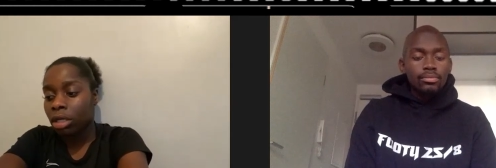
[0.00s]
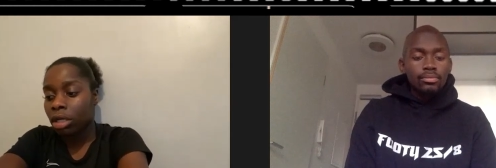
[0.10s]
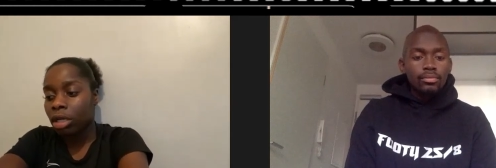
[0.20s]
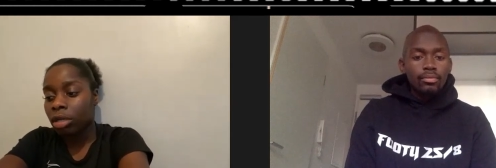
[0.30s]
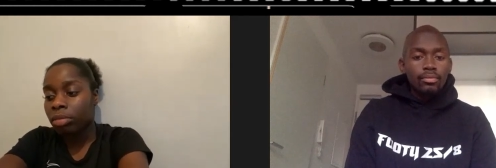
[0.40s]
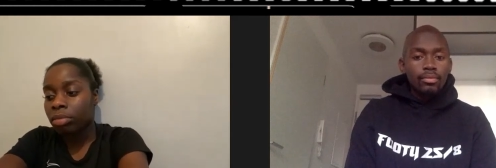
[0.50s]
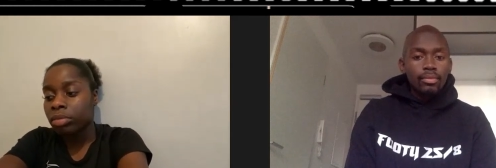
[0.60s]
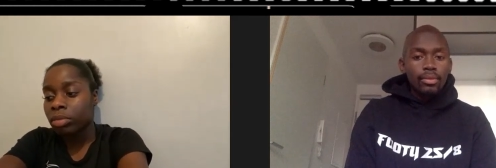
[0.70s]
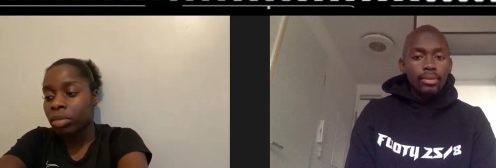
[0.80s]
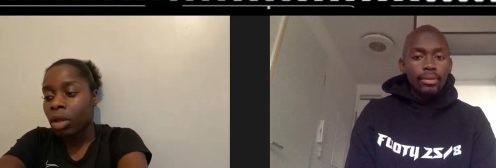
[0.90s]

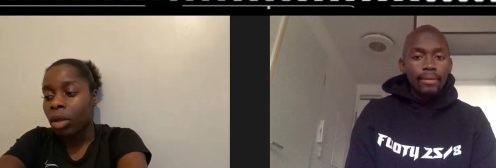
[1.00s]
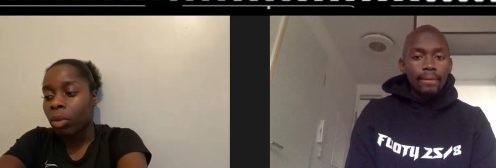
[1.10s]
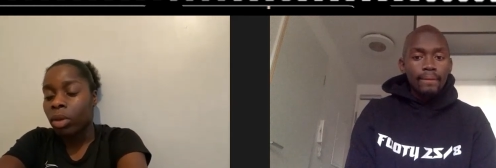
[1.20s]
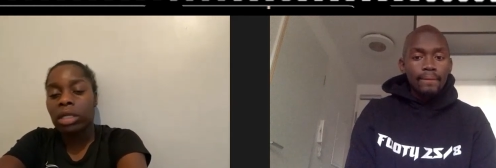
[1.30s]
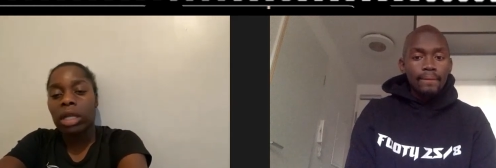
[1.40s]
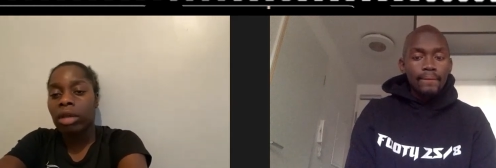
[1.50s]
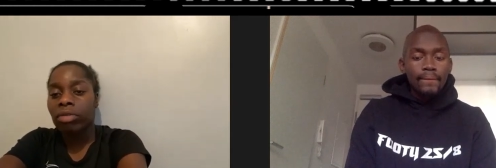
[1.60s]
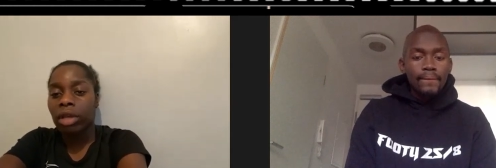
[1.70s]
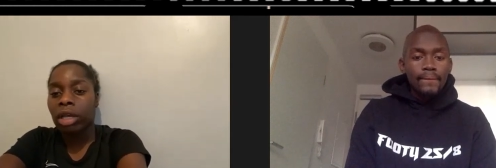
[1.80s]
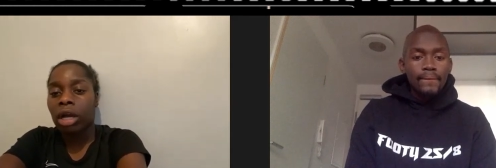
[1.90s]
Speaker 1: Winning the
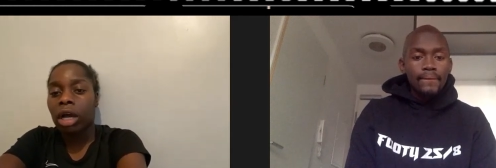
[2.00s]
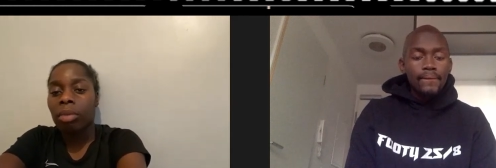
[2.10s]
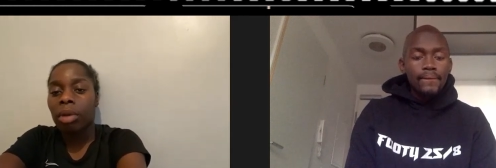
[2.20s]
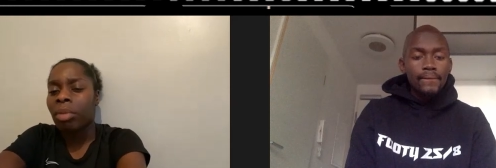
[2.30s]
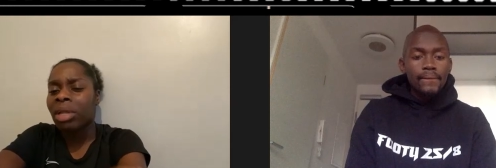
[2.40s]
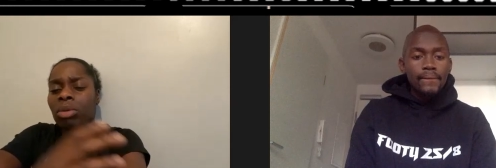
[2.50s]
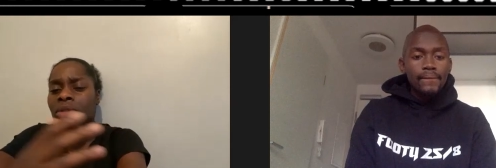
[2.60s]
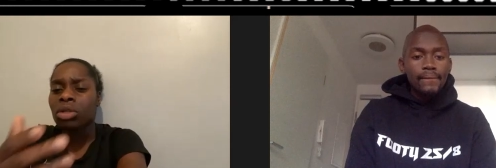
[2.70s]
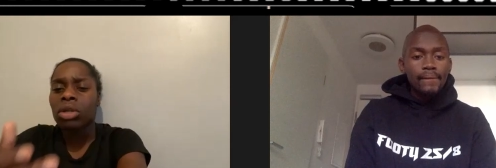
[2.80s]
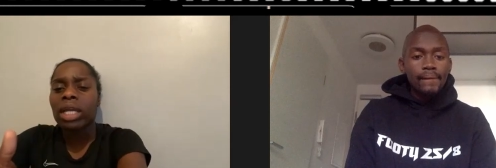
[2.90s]
FA Cup, I mean, it was
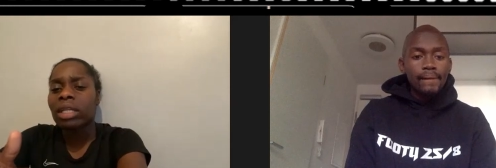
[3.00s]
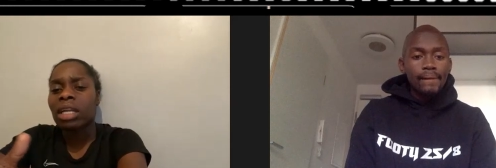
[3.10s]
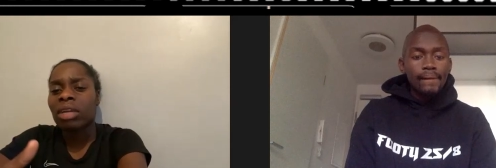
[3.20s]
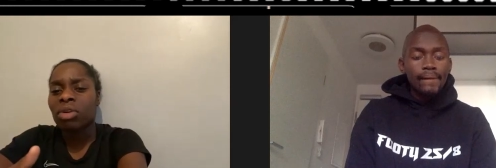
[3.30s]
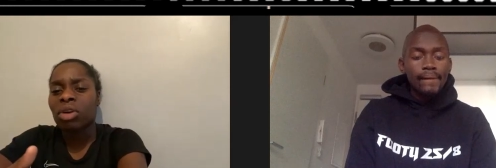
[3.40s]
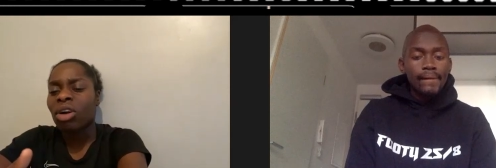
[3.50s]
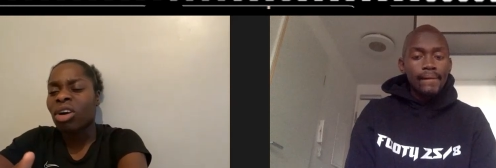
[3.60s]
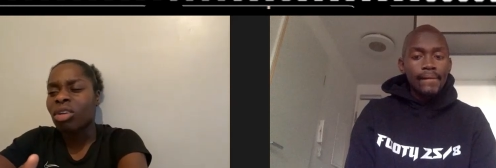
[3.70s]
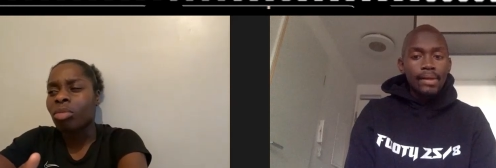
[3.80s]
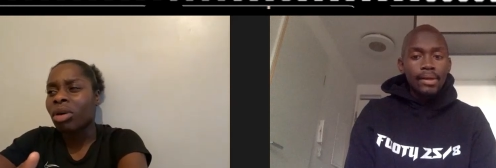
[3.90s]
annoying that I never got
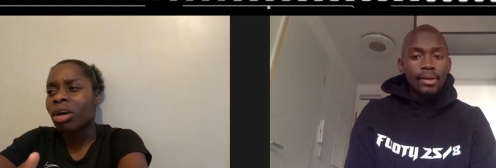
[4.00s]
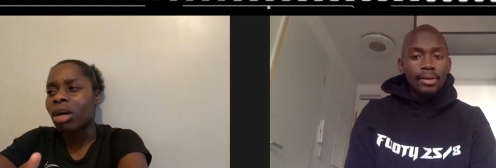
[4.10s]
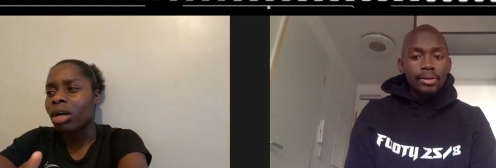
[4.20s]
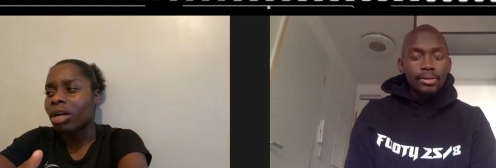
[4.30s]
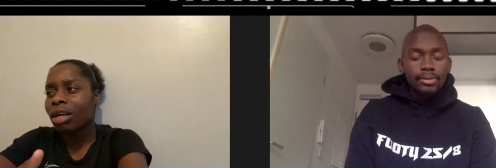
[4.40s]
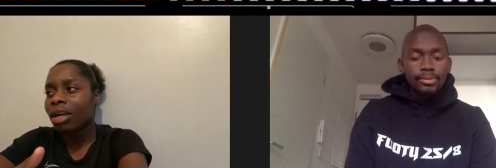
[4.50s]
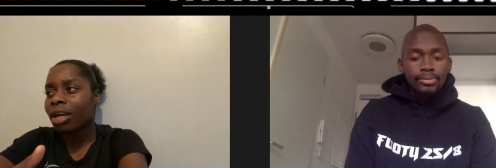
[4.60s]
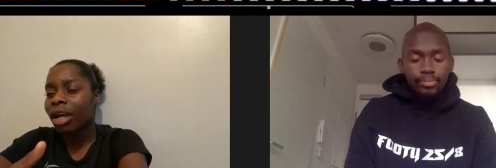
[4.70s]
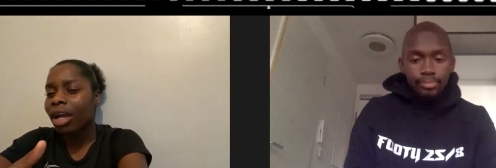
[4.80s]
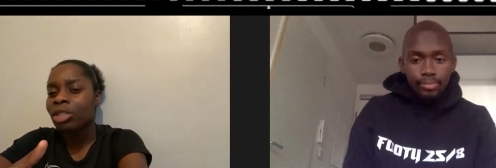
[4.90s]
on, but
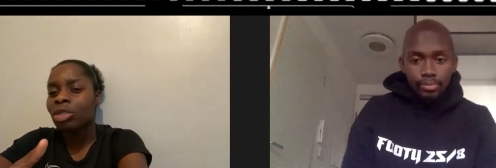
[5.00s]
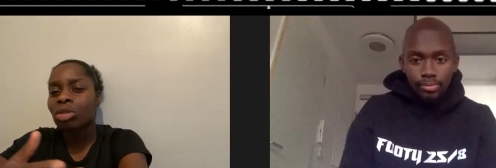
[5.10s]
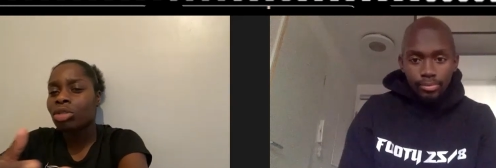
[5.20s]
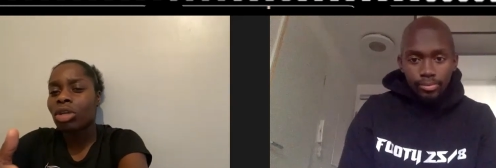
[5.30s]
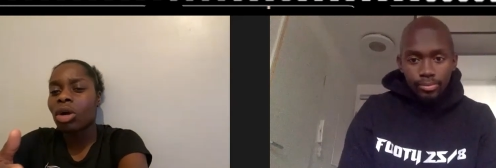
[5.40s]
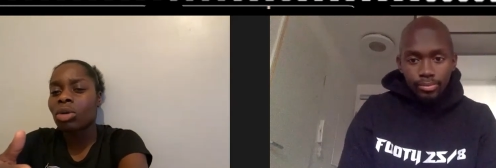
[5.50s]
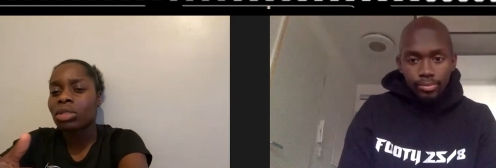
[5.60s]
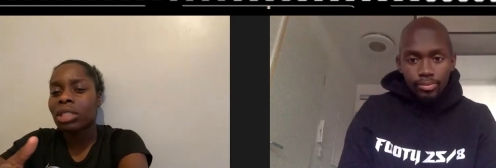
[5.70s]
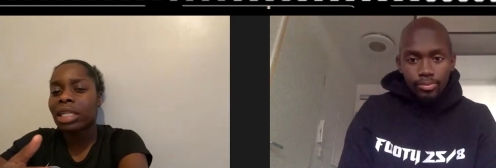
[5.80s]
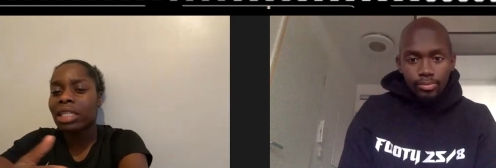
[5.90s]
I scored
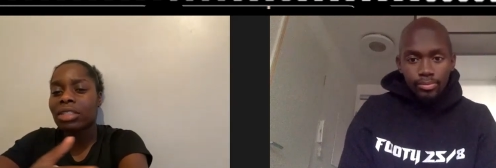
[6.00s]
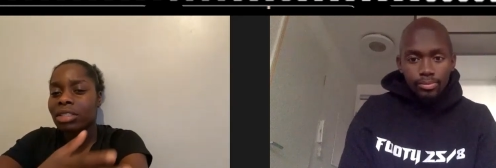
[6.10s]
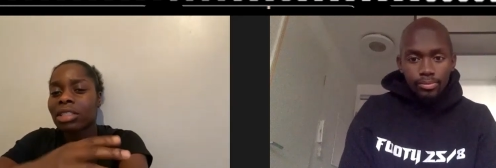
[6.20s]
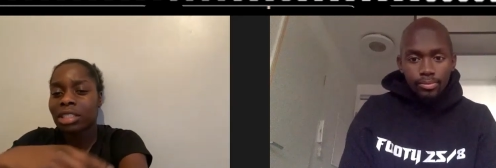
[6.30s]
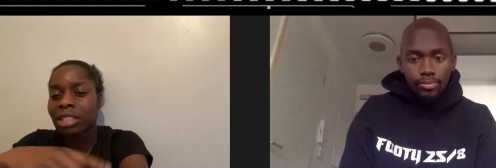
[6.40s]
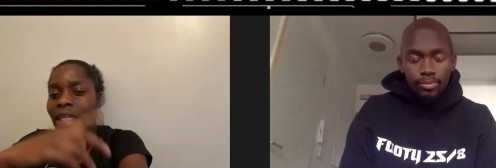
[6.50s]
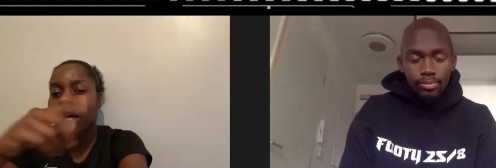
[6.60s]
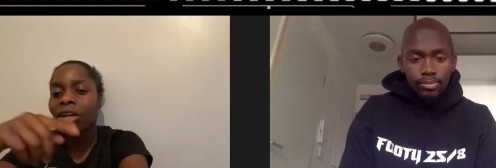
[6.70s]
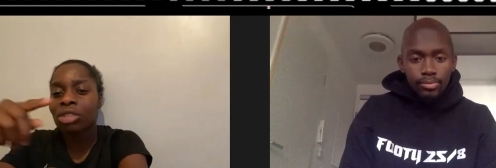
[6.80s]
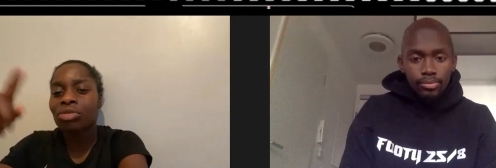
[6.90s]
goals leading to
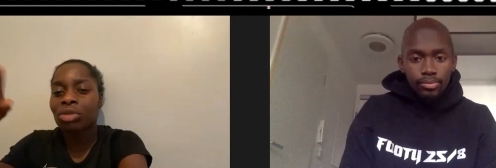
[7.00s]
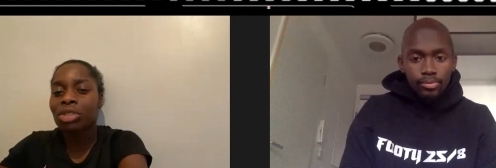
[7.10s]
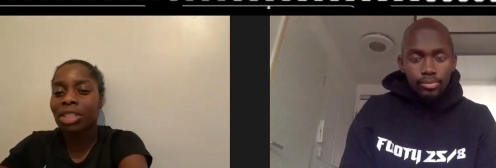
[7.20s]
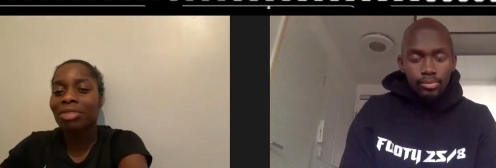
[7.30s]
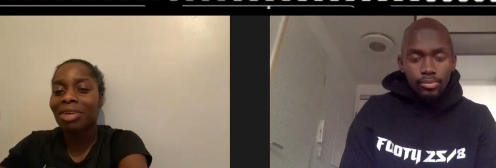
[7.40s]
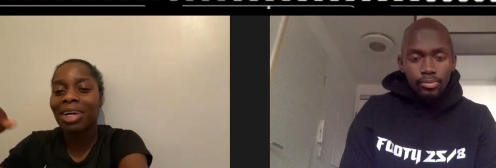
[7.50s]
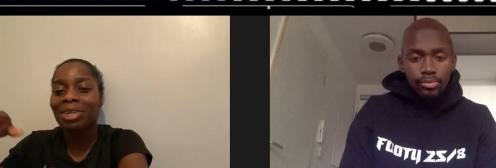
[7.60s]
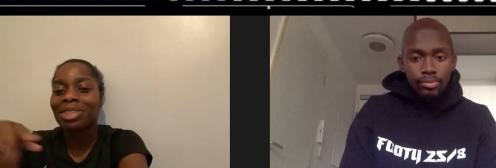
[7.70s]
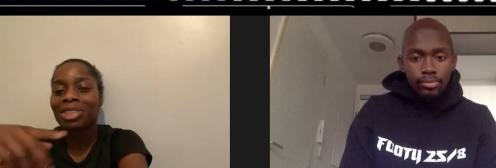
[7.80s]
get us through to the round.